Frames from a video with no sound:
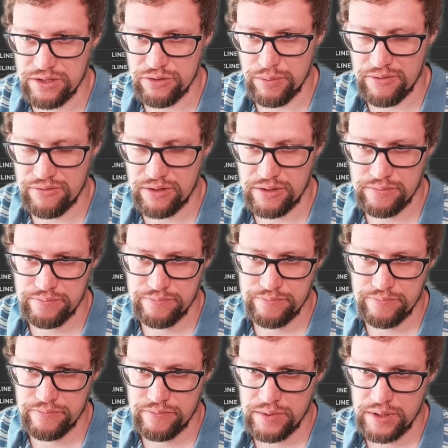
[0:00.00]
into buffer.
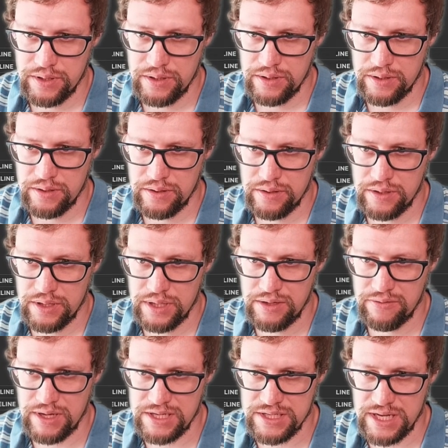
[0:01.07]

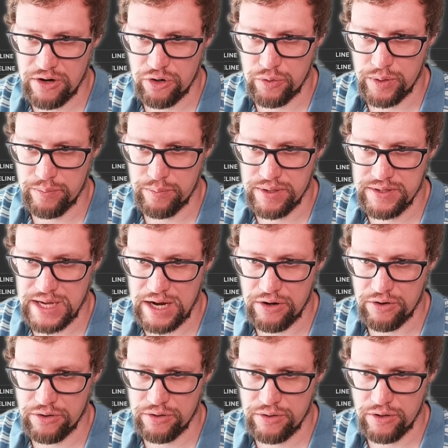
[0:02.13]
If there's an error, we print the
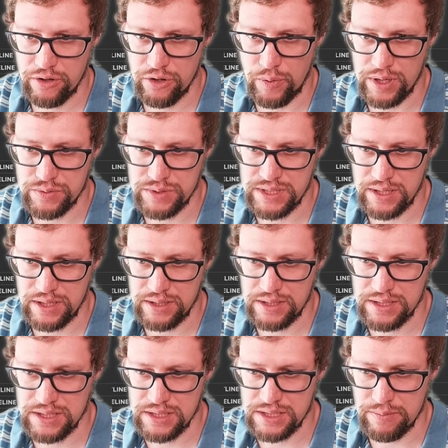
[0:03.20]
error. Otherwise, we say
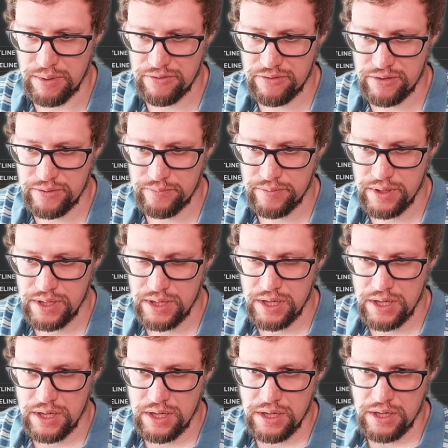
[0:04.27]
this is the buffer.
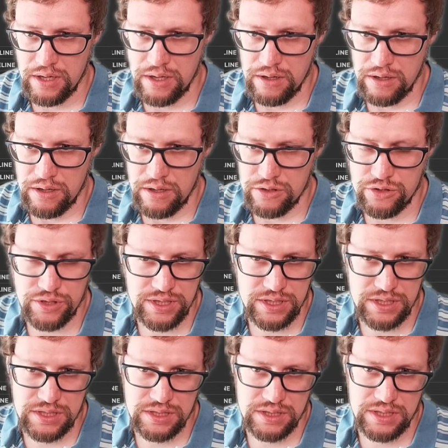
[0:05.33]
So
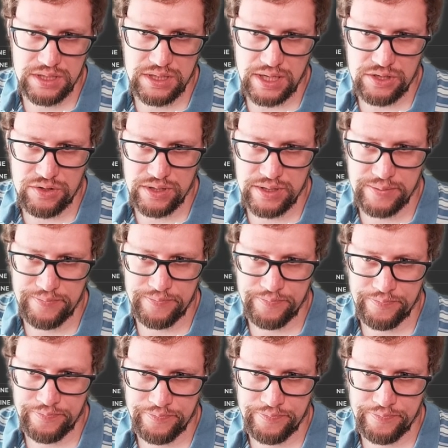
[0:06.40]
this is actually,